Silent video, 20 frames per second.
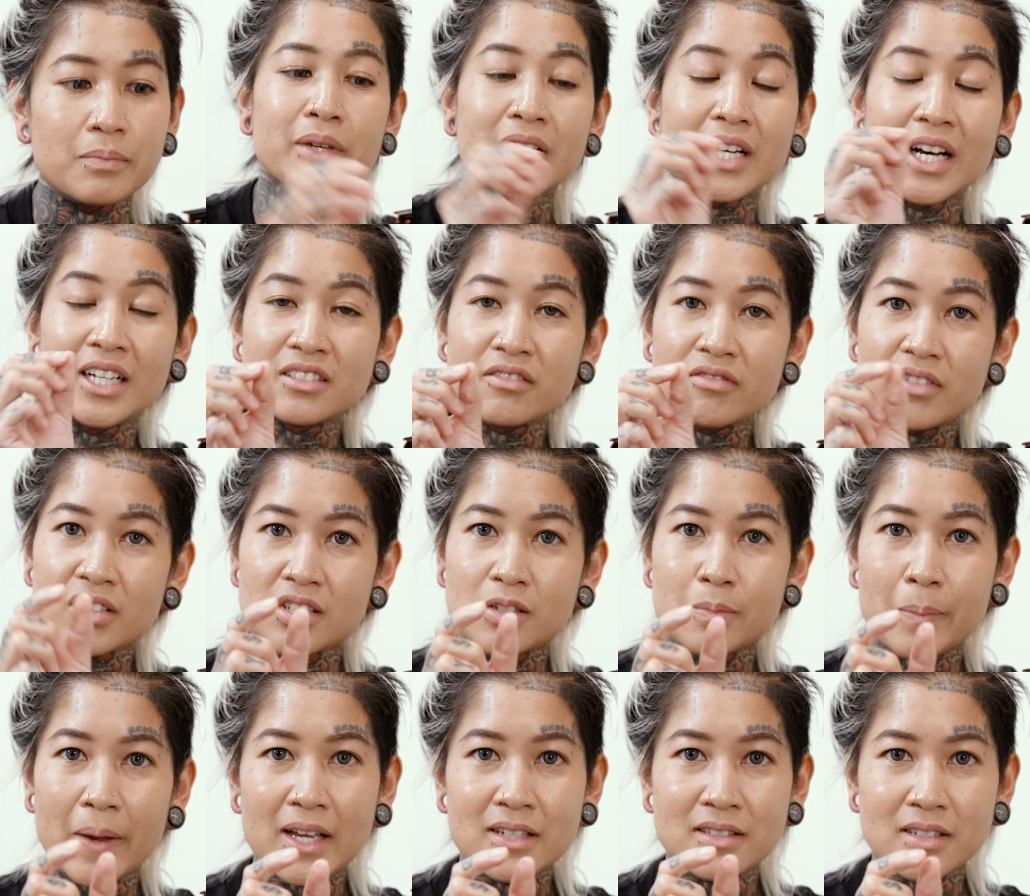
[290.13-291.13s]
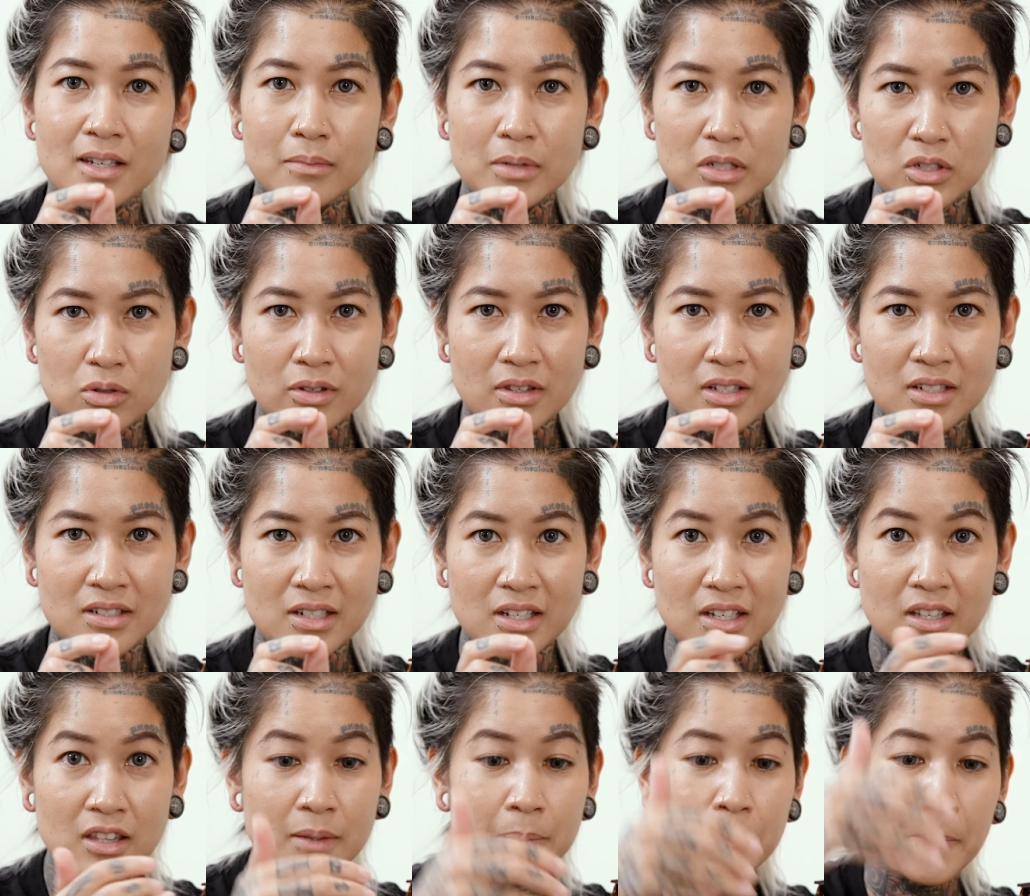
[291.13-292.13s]
Because of the space in between the
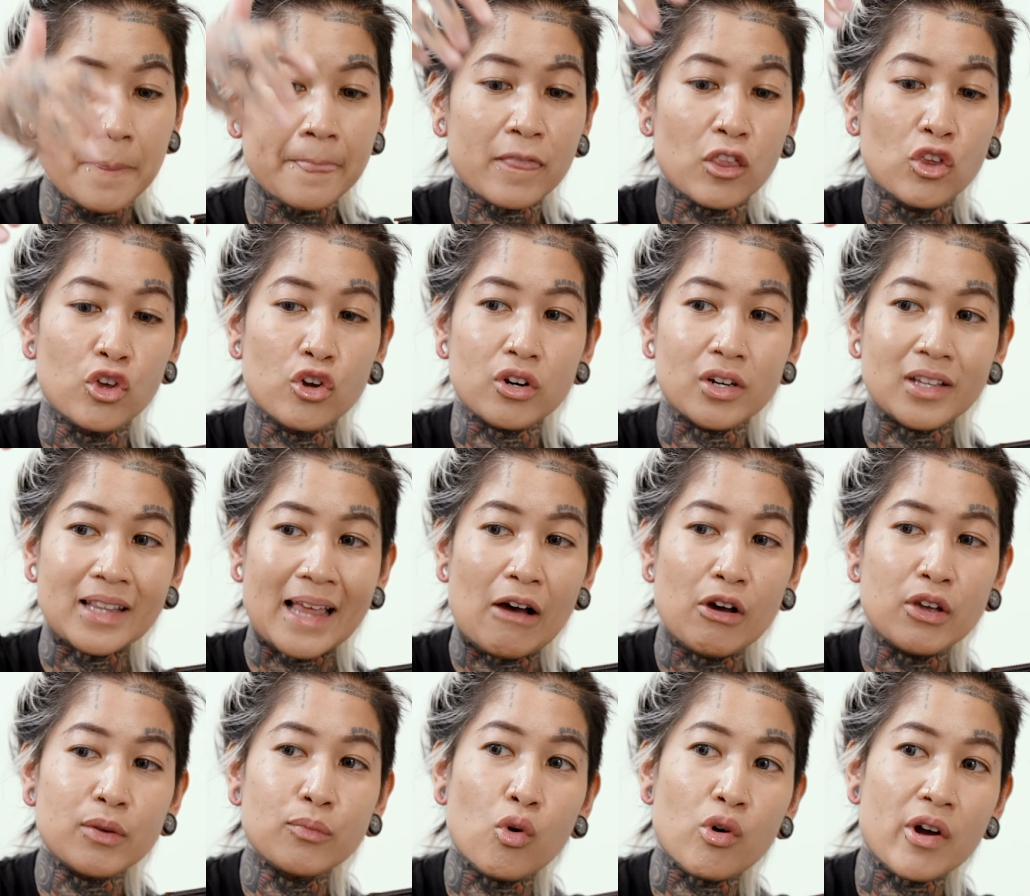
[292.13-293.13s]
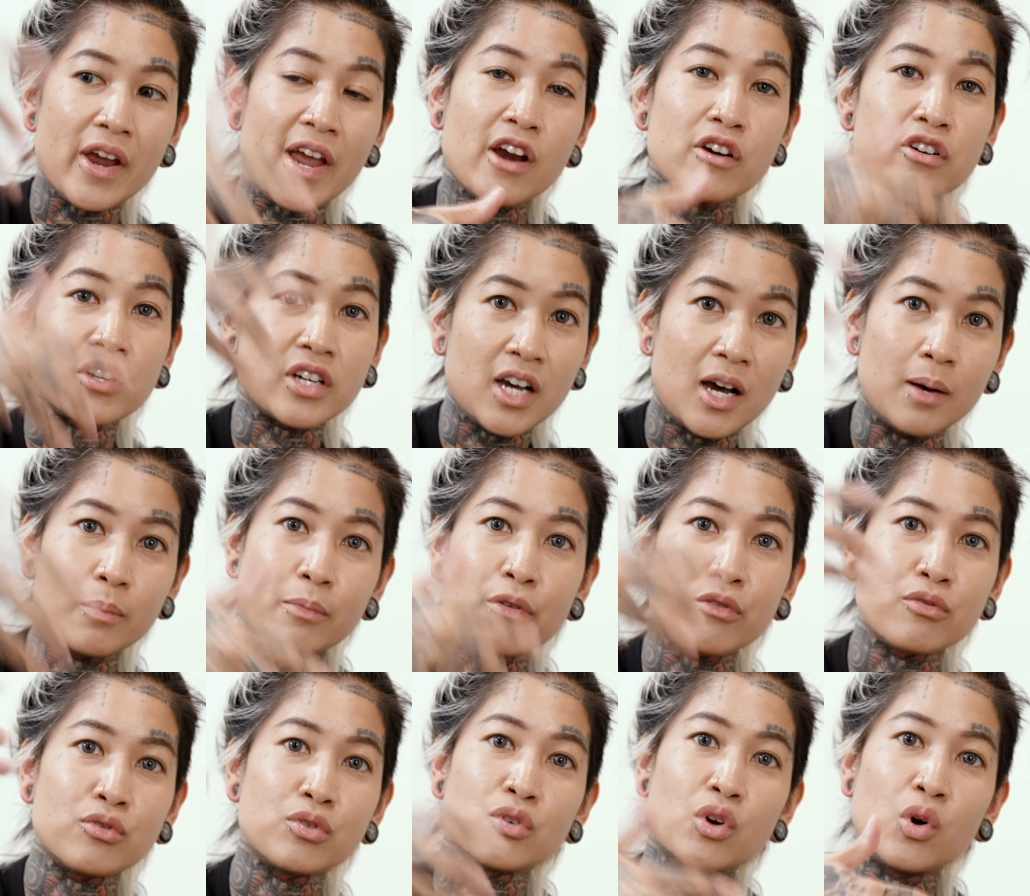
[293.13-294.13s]
teeth, you're allowing more hair to come
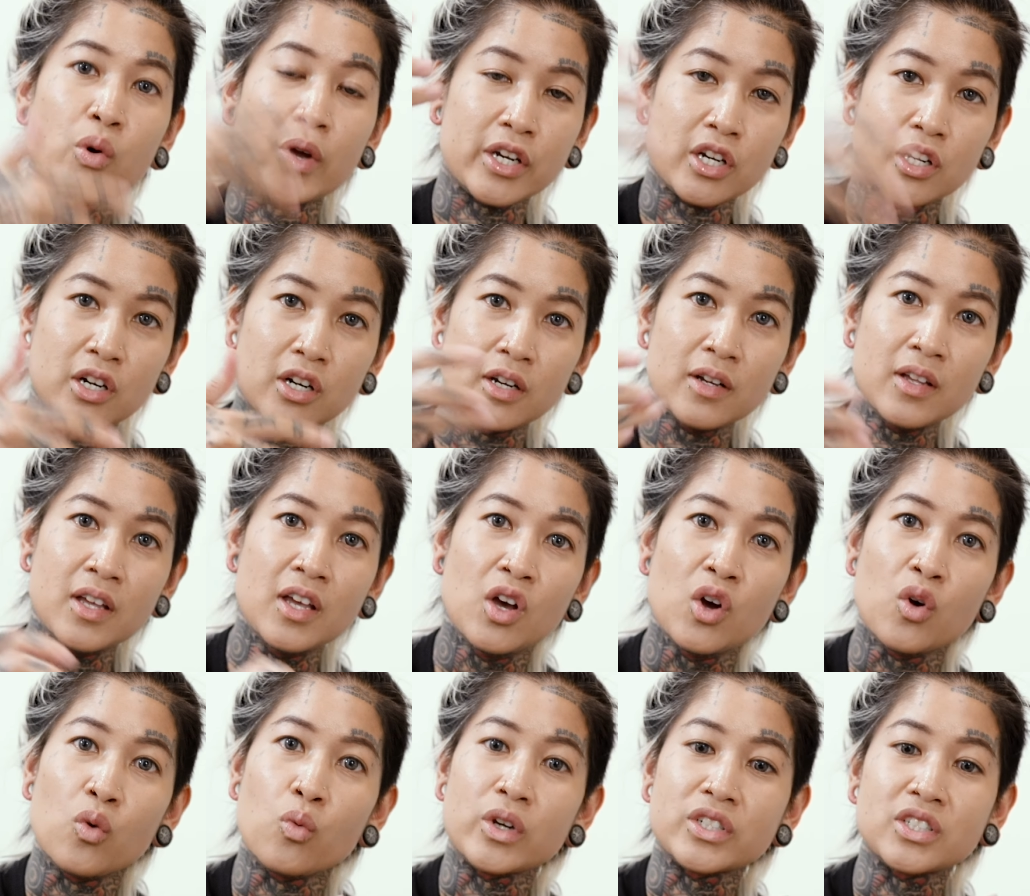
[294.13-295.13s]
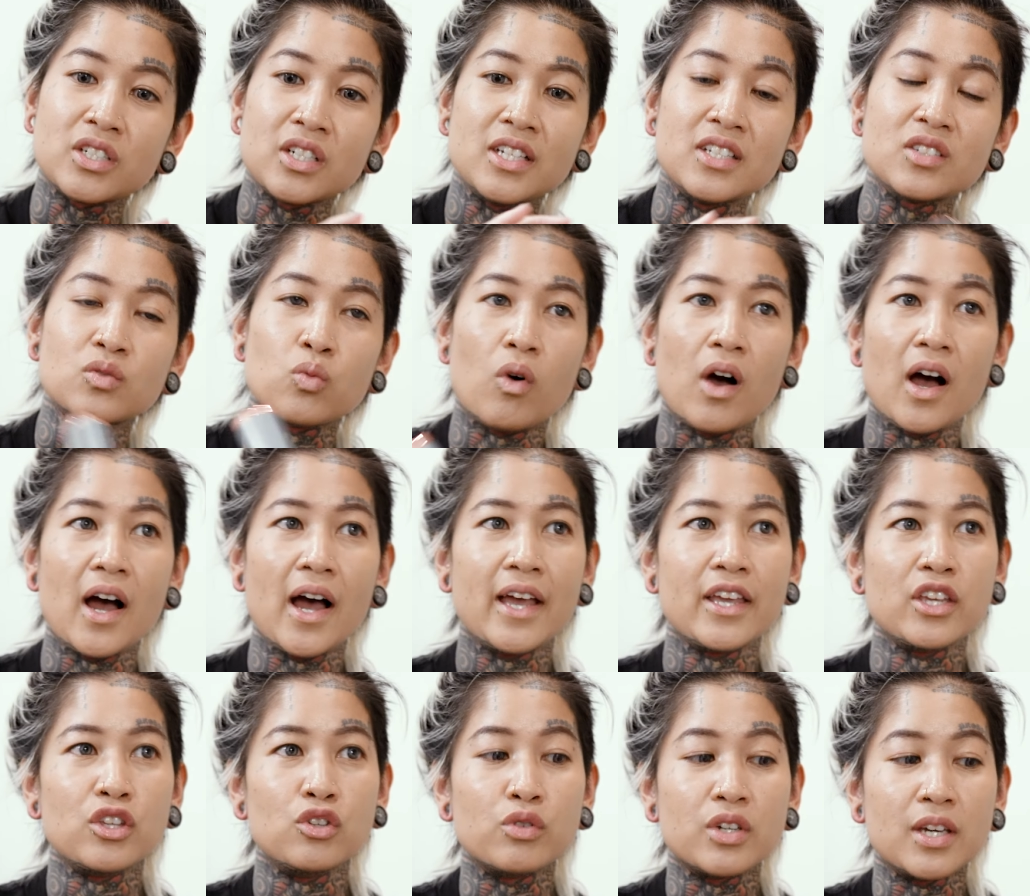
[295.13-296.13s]
through quicker, which is
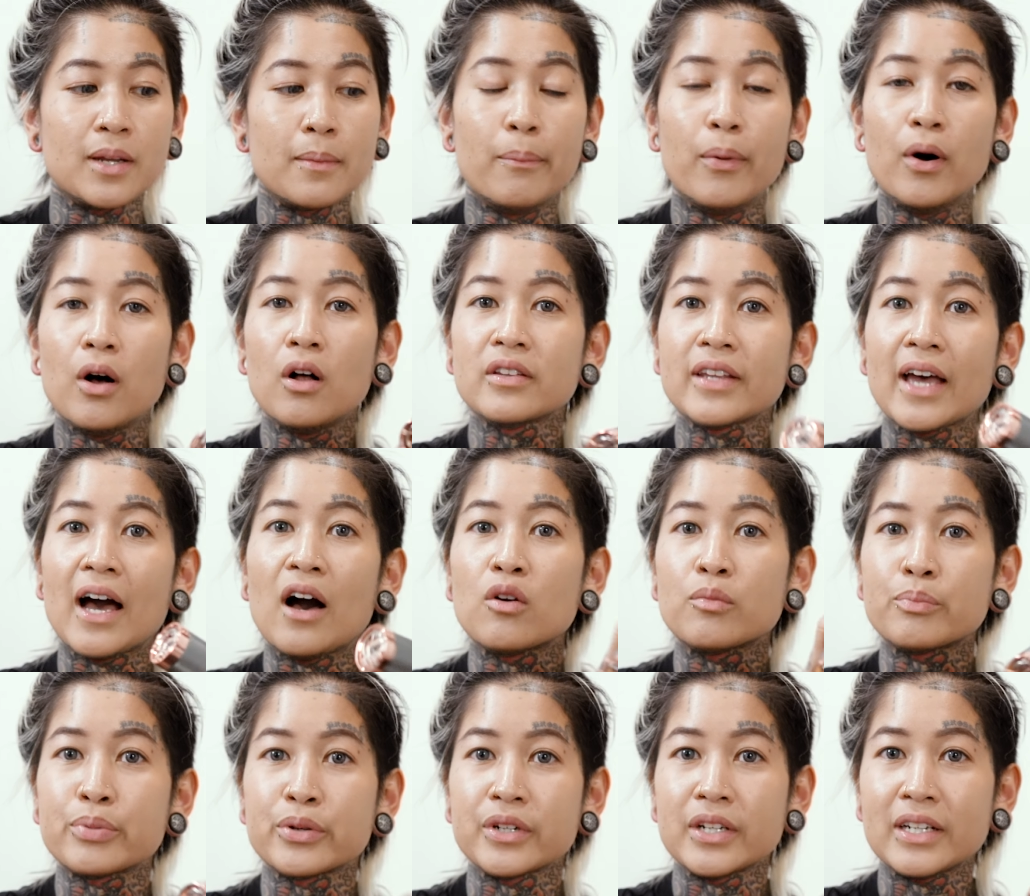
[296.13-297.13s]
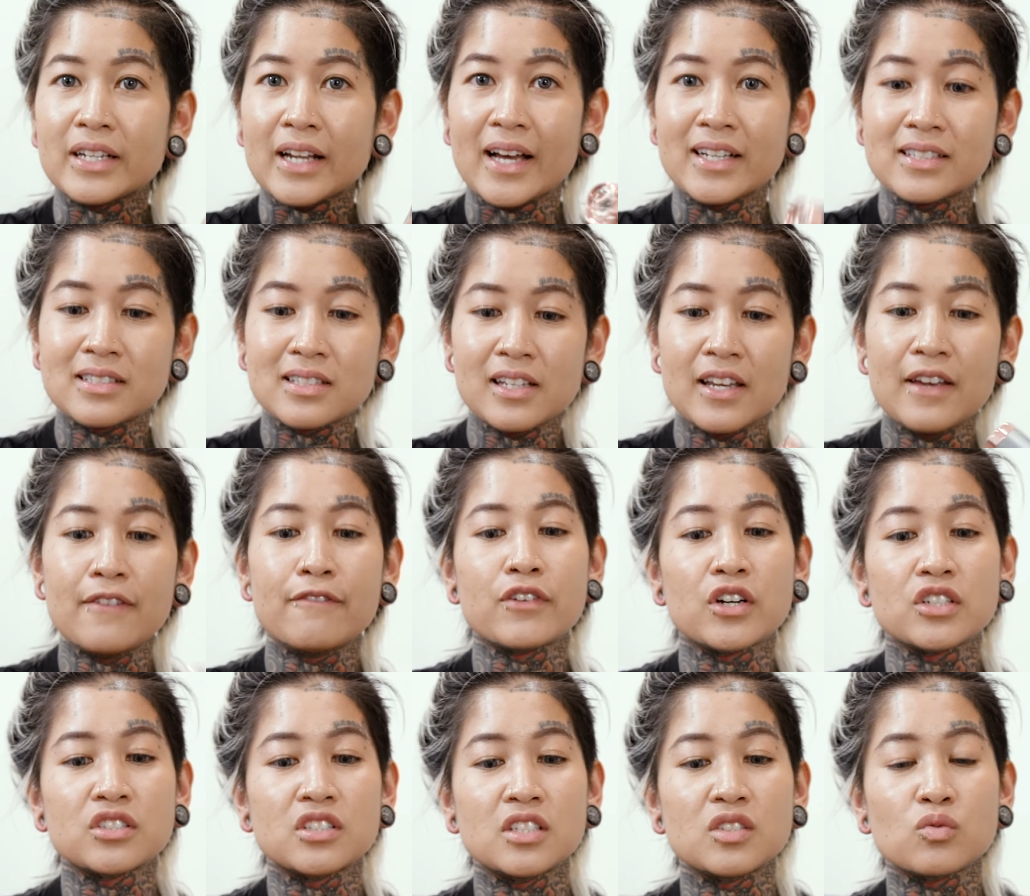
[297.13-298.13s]
why you can bald out pretty nicely,
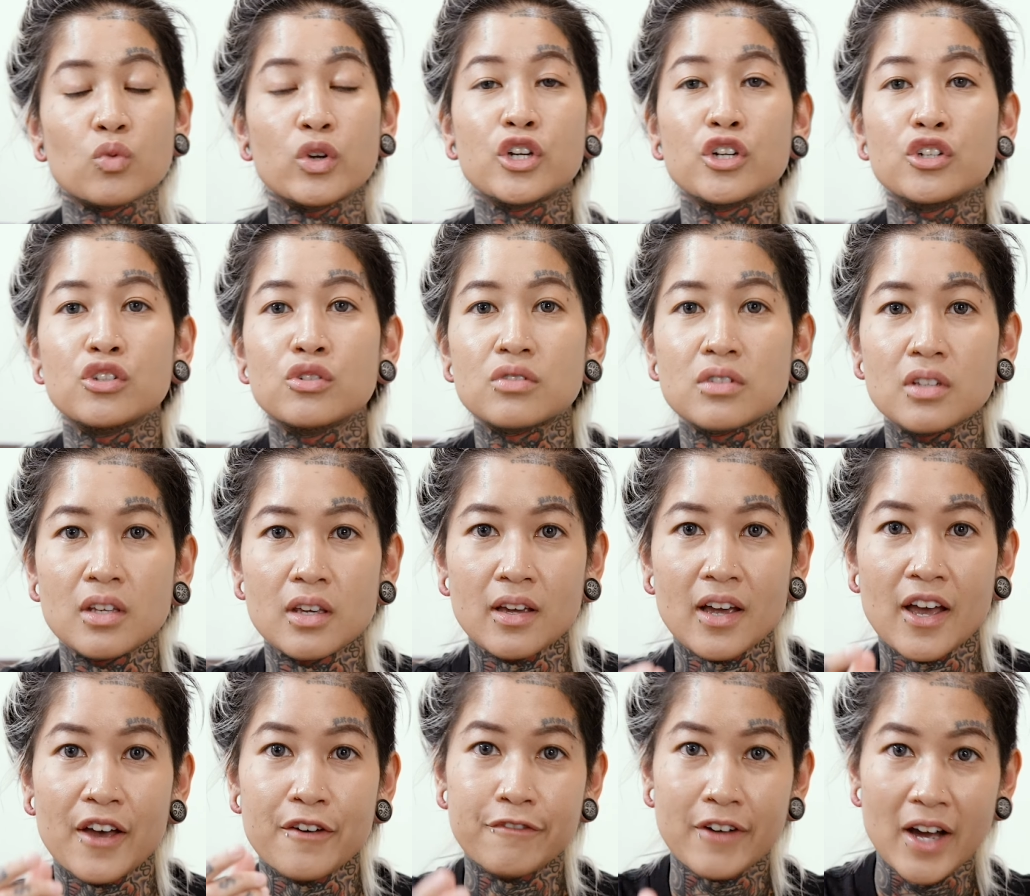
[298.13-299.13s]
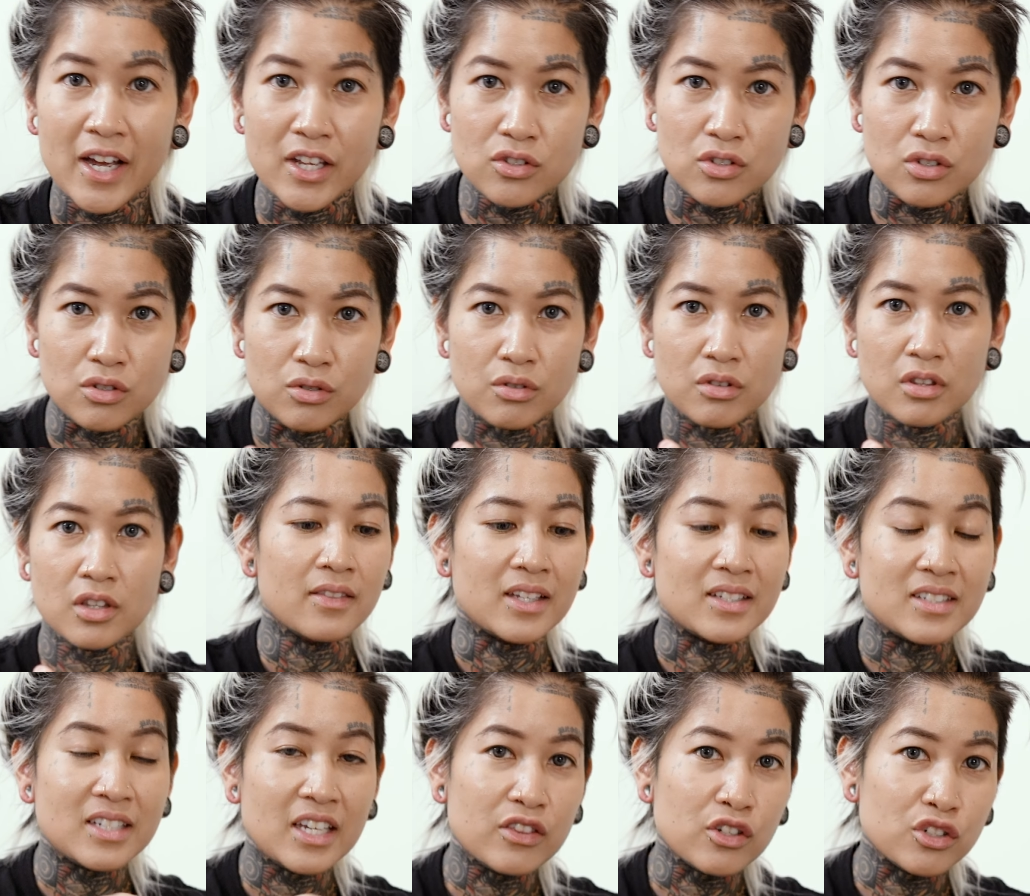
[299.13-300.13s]
versus when you're using a fine tooth, the
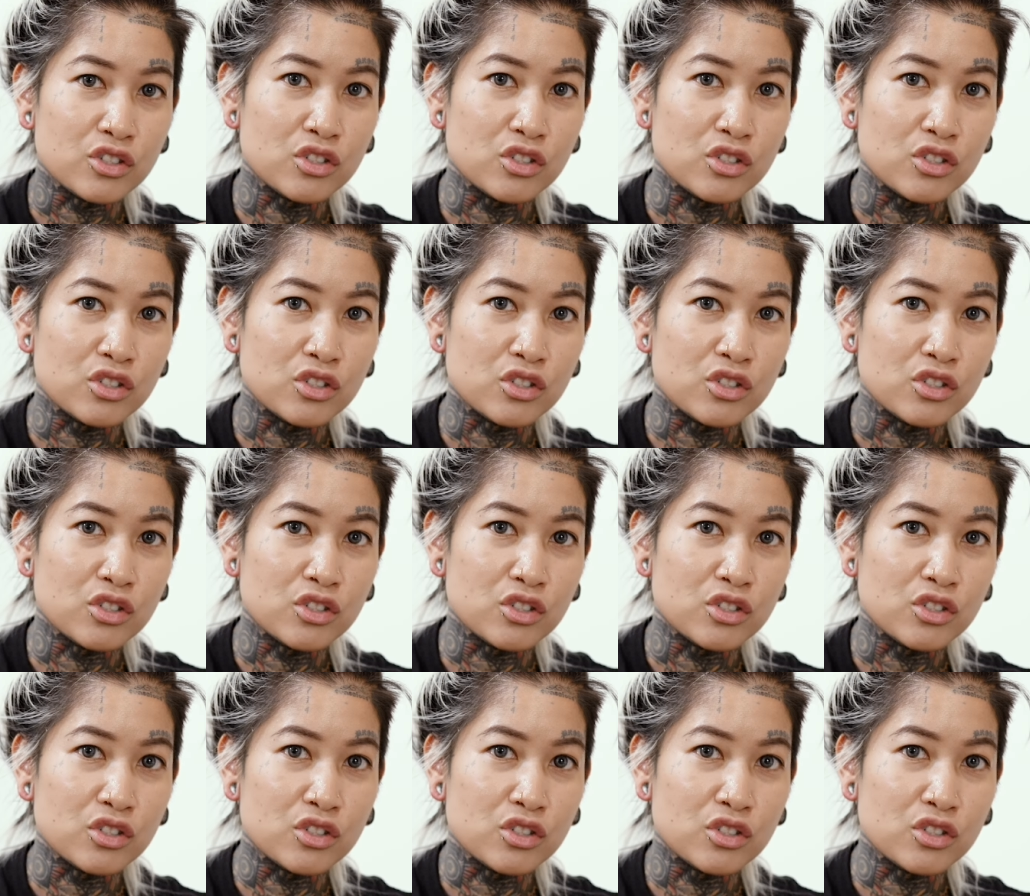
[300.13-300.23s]
teeth are